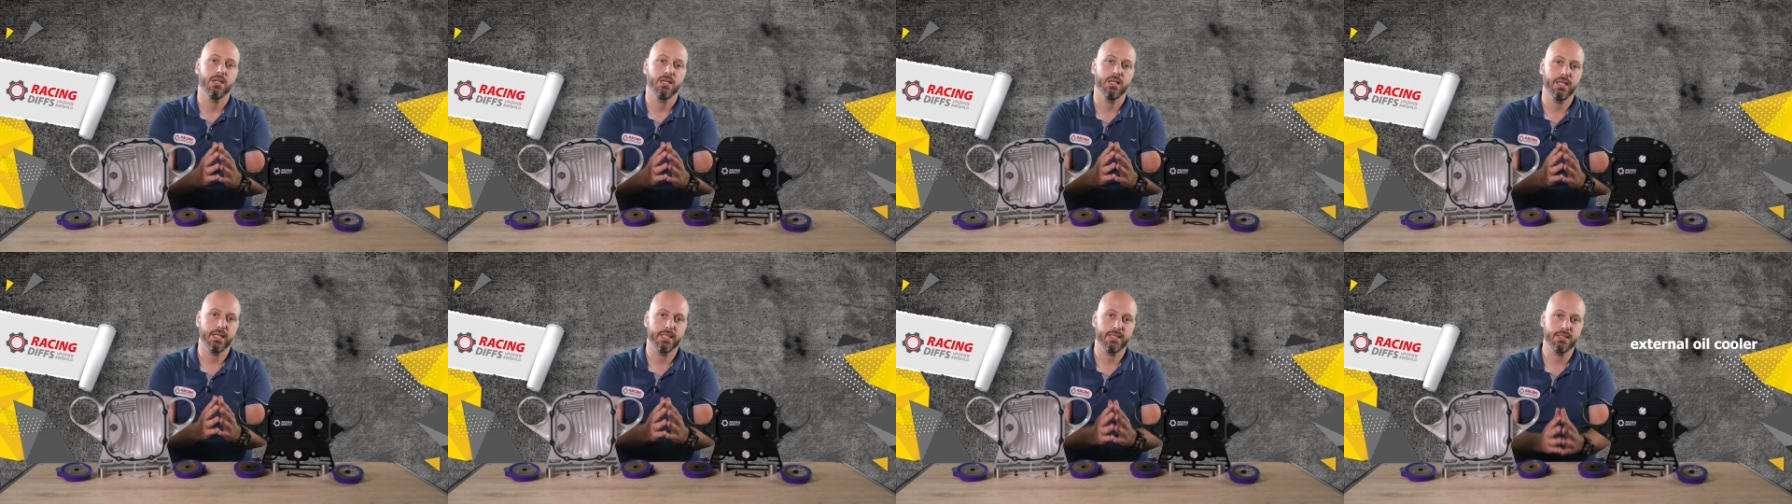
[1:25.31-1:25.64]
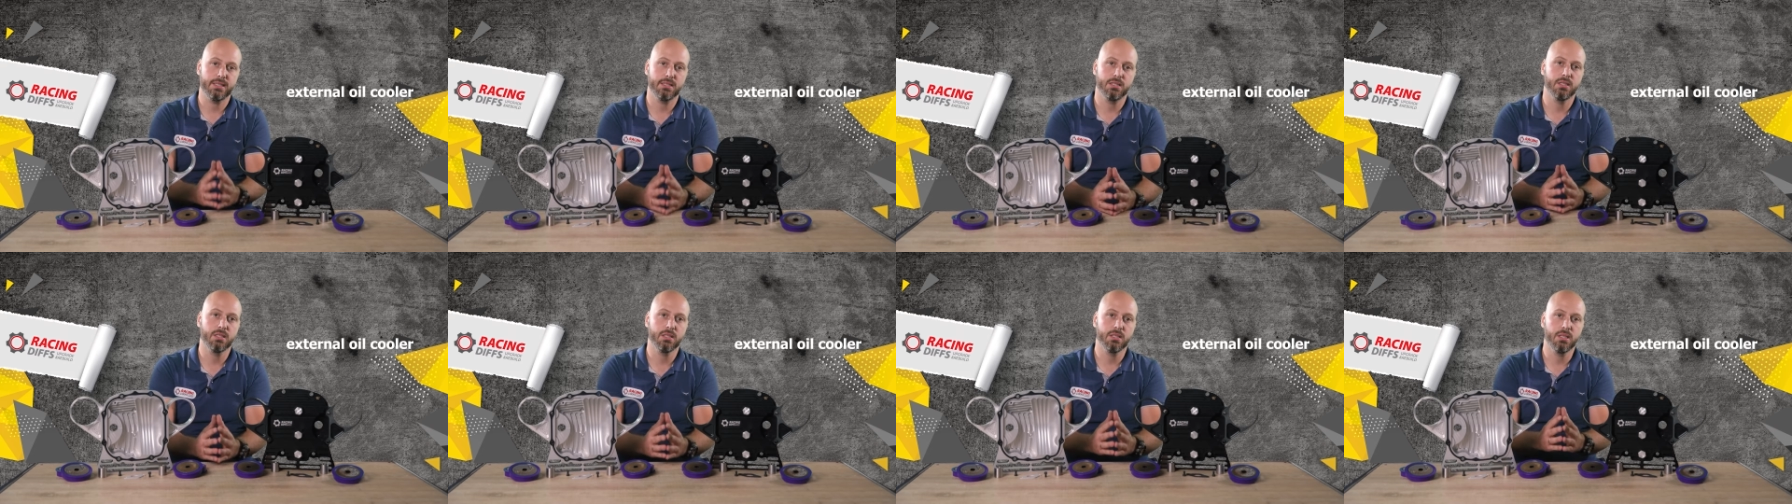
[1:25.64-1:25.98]
an
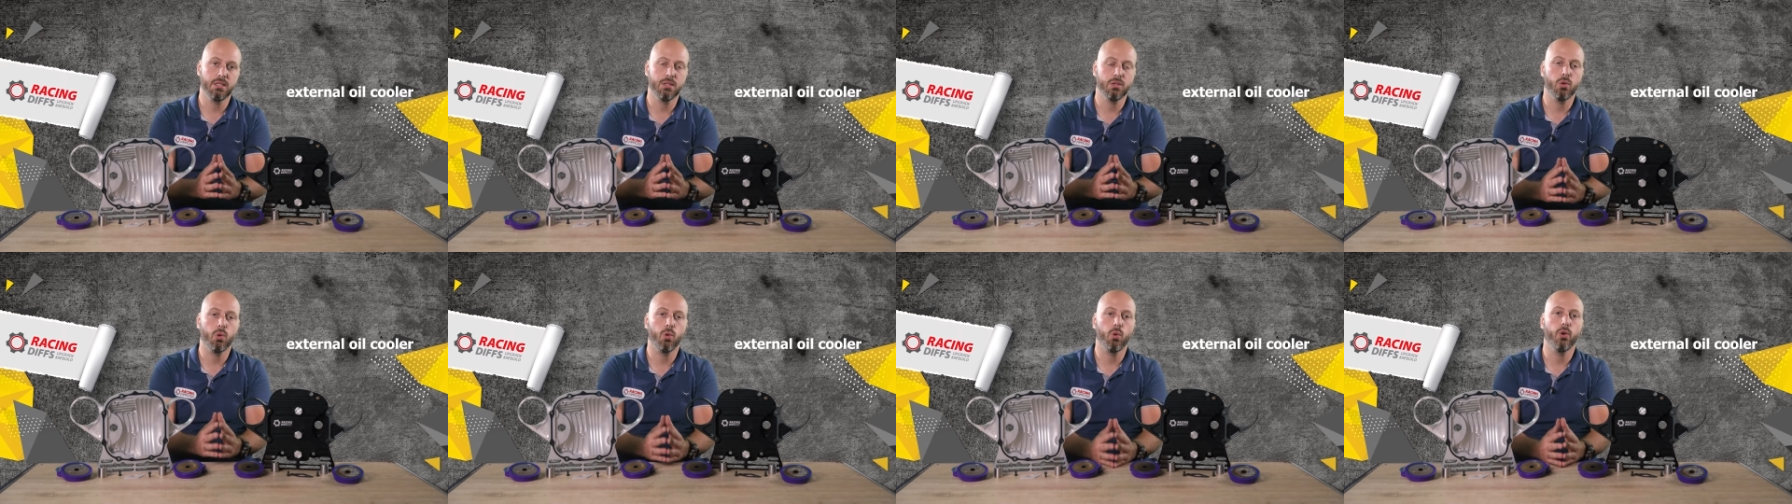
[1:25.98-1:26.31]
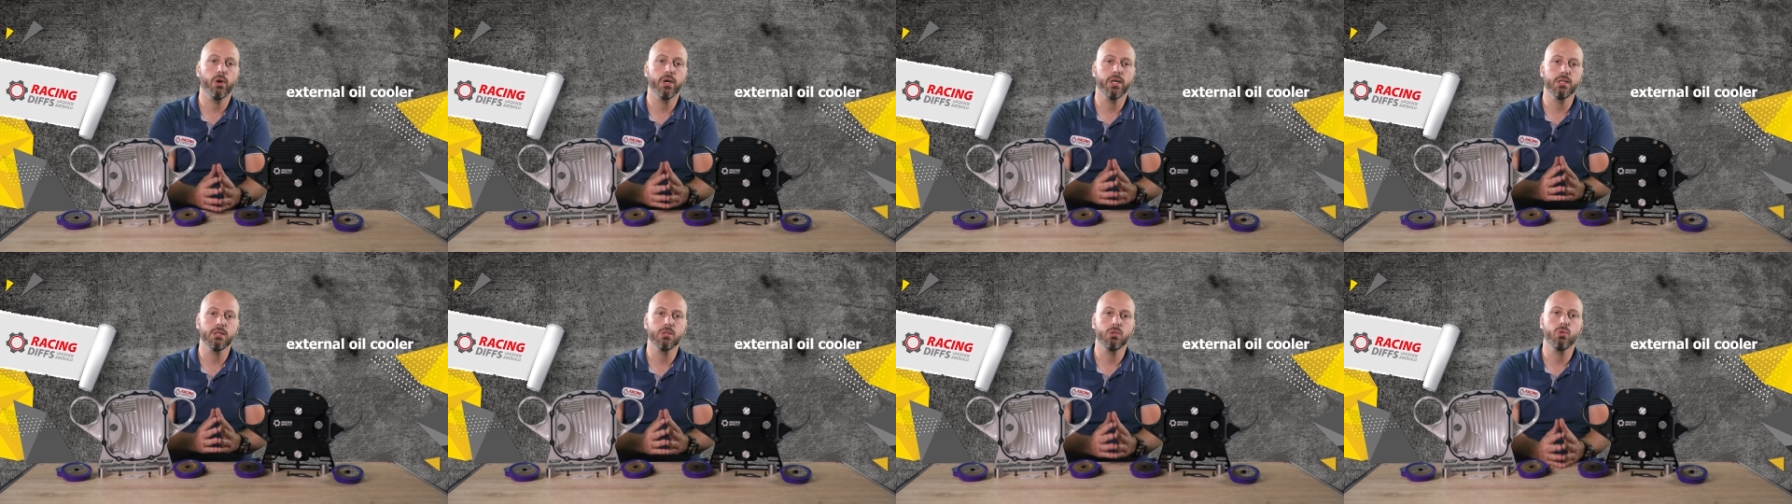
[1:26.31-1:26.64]
external
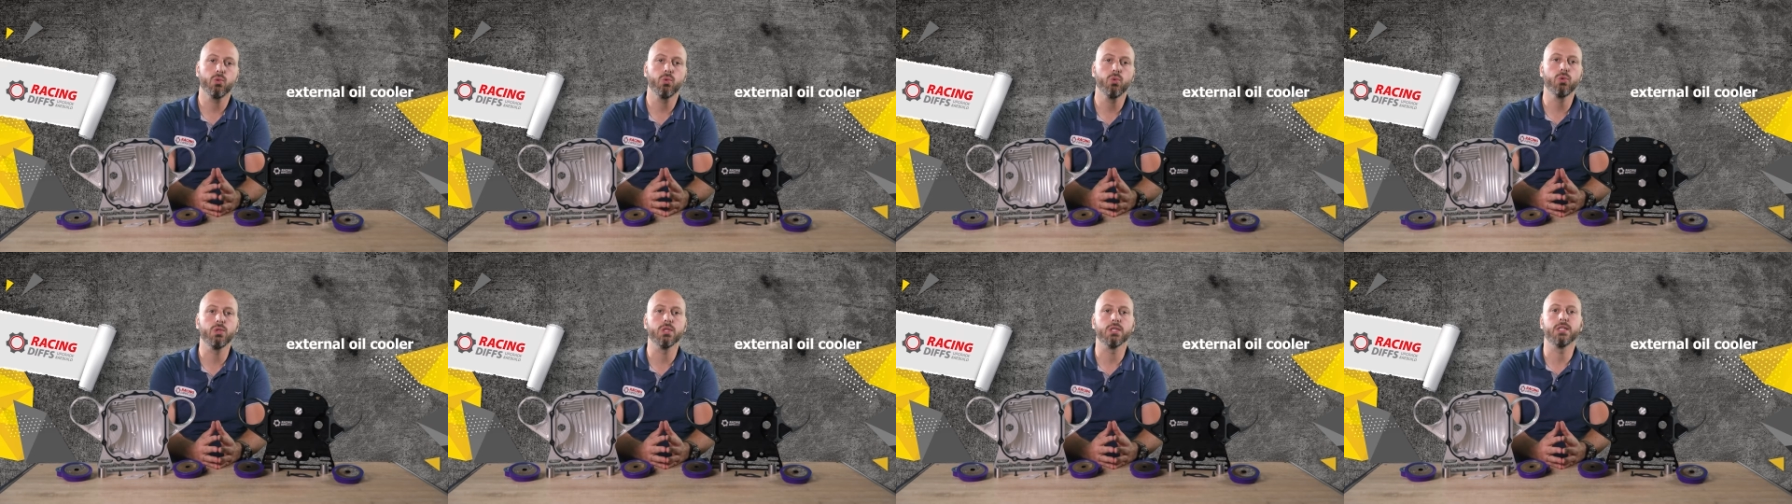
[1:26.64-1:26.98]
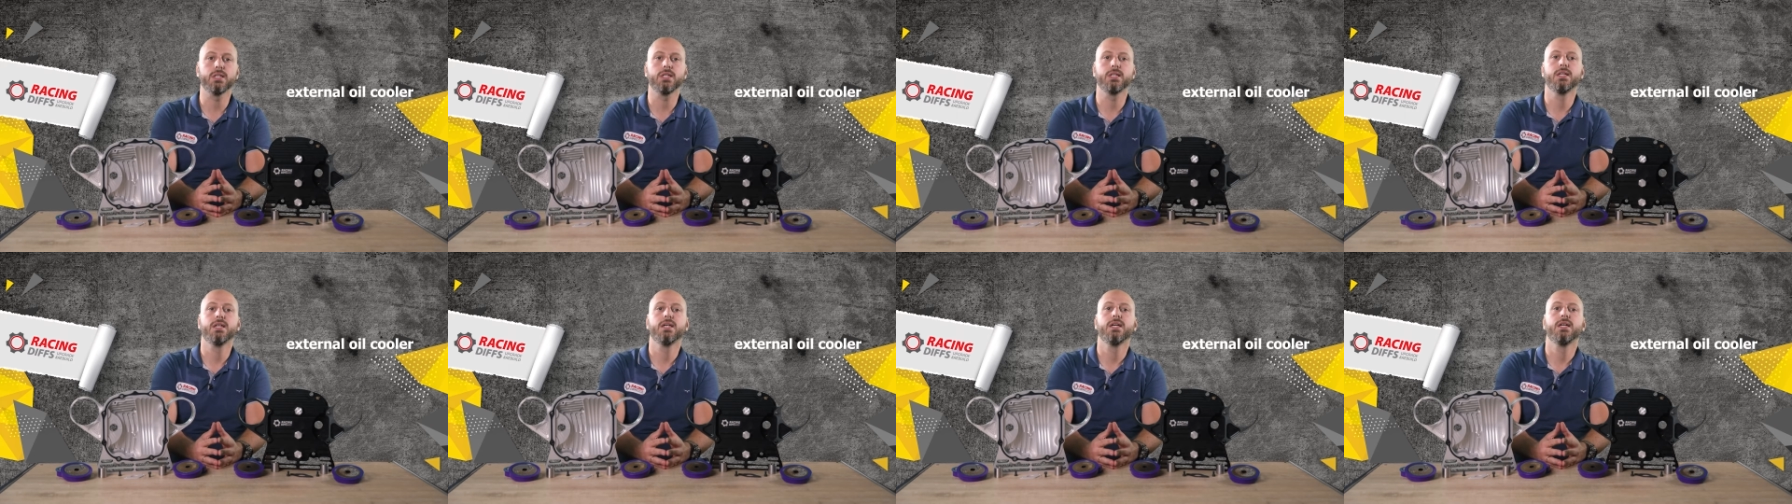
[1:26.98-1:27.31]
oil
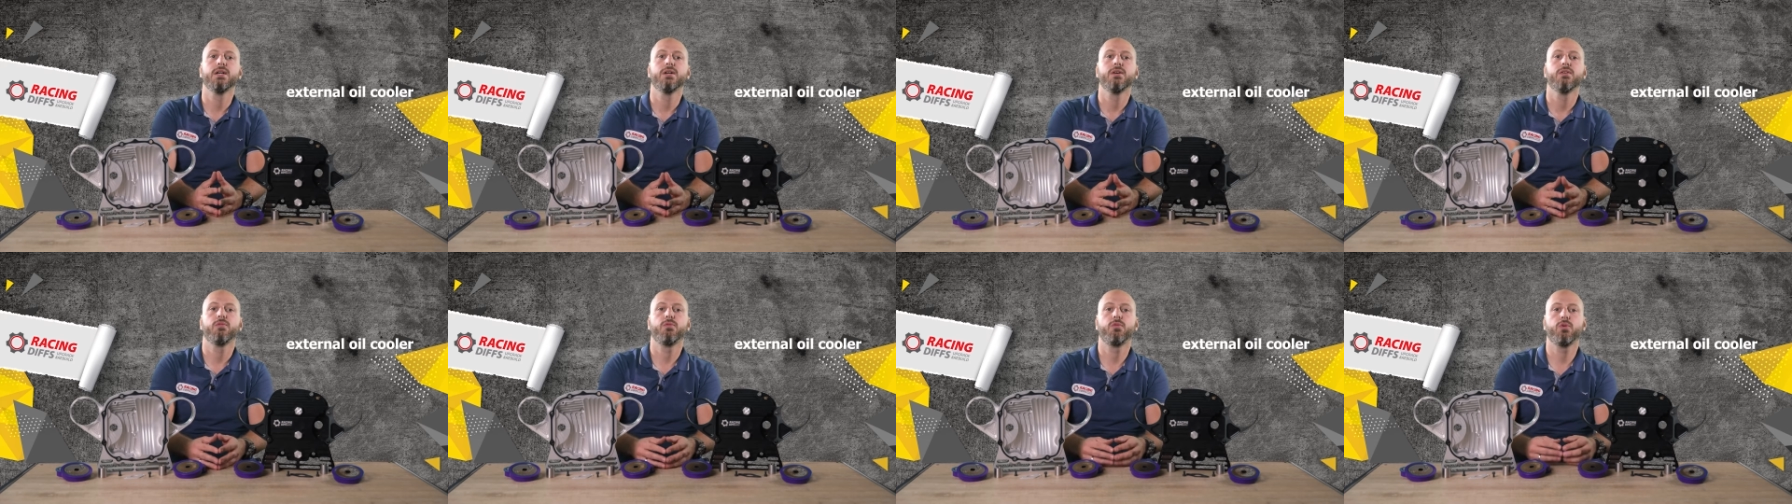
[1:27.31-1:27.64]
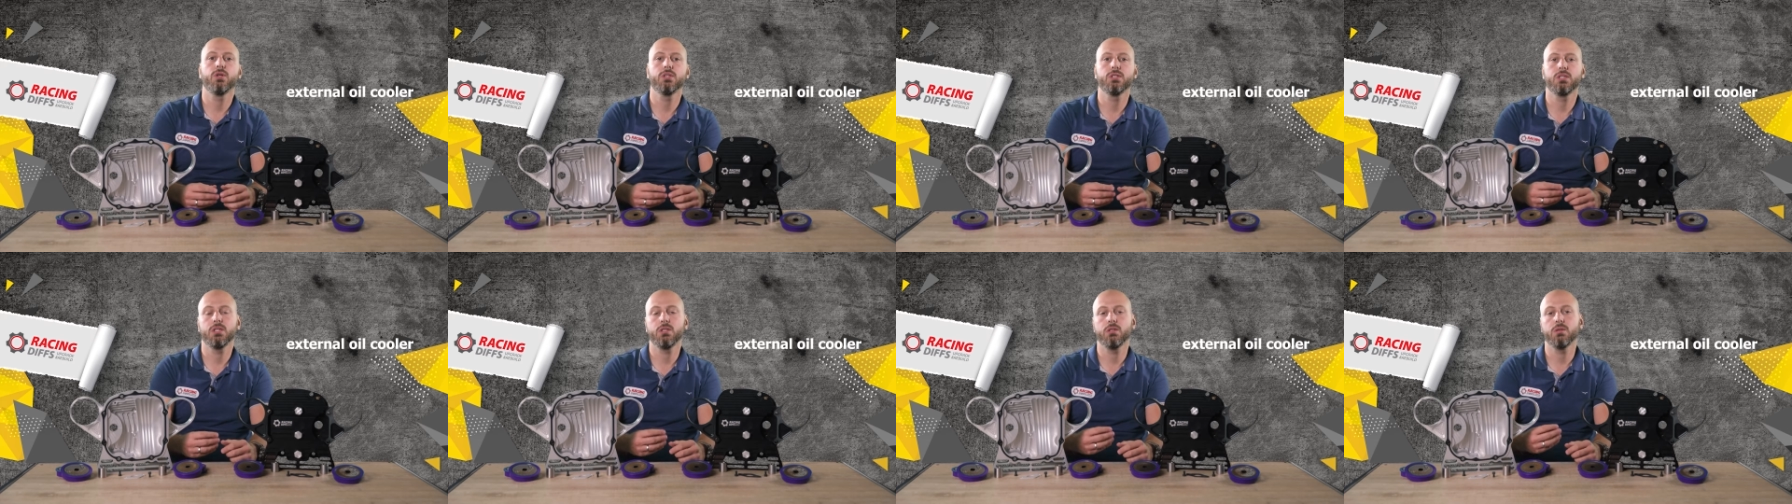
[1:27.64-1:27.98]
cooler.
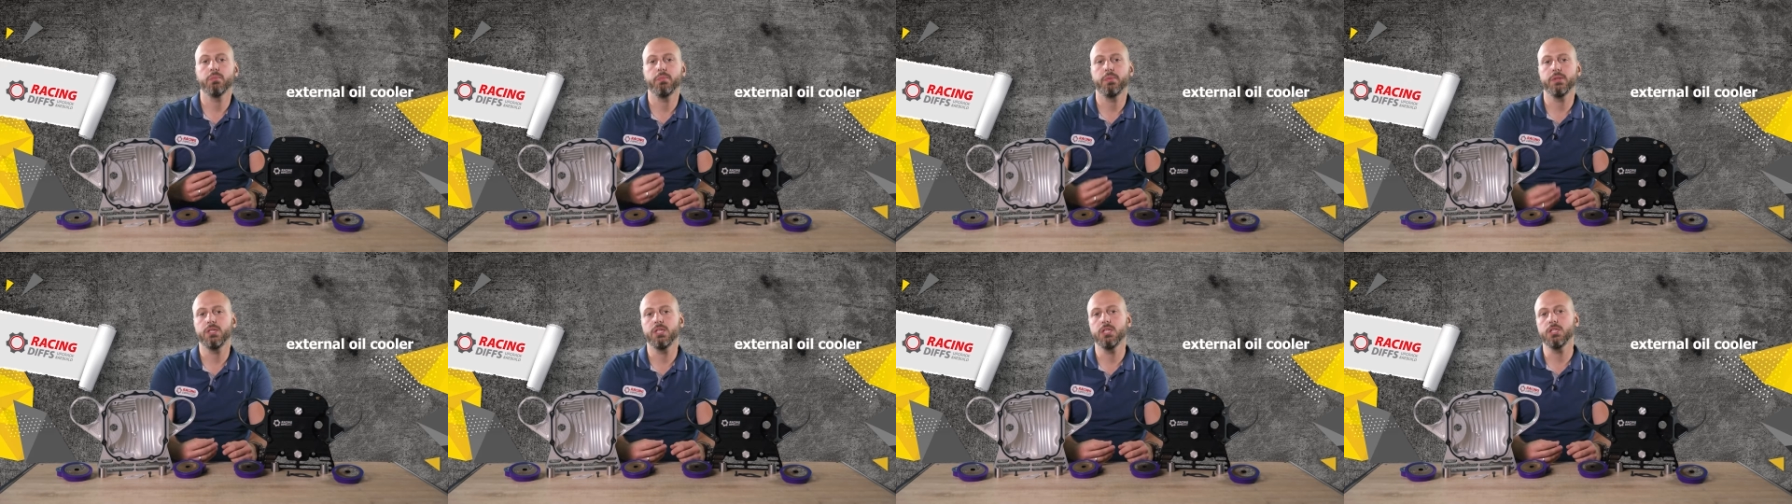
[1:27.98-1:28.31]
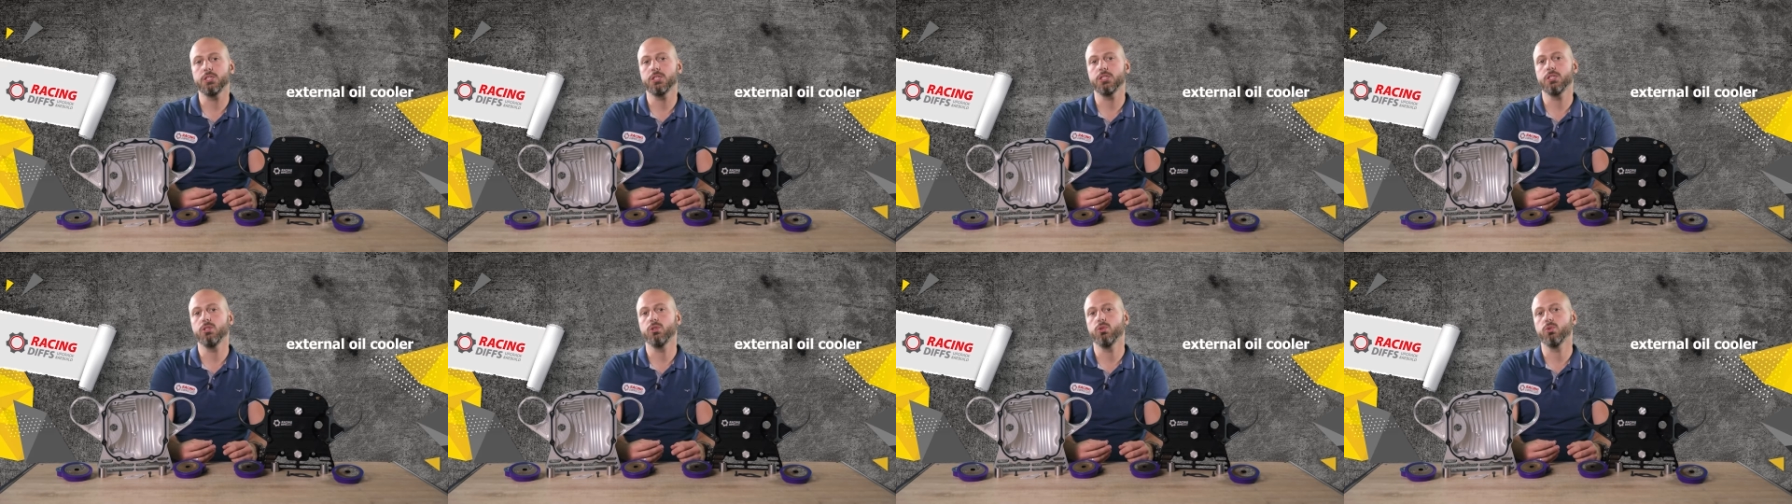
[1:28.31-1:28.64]
For the
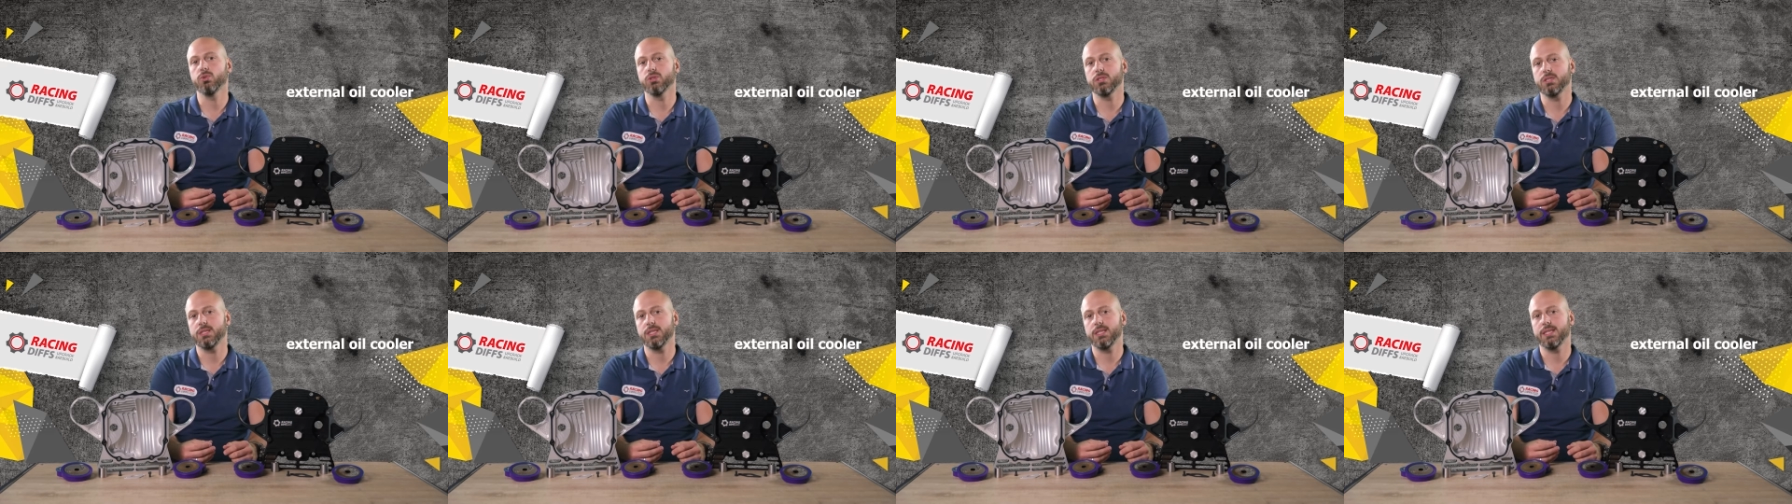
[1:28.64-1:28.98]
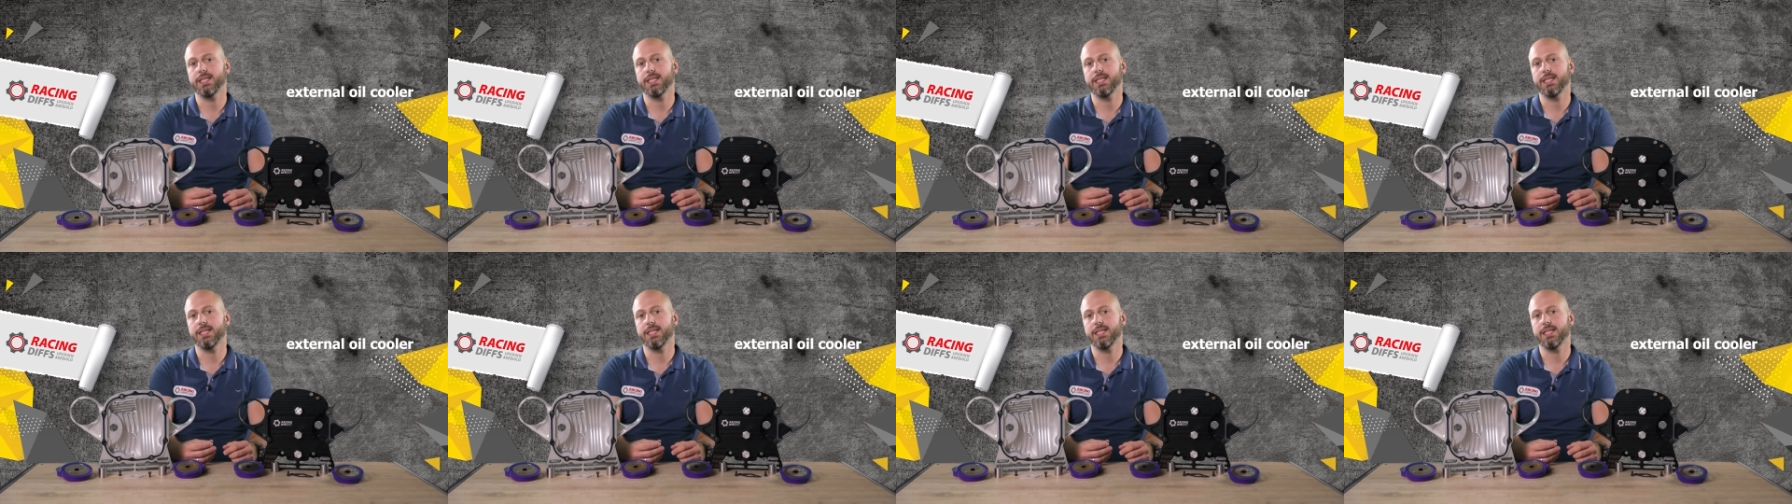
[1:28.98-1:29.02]
competition use,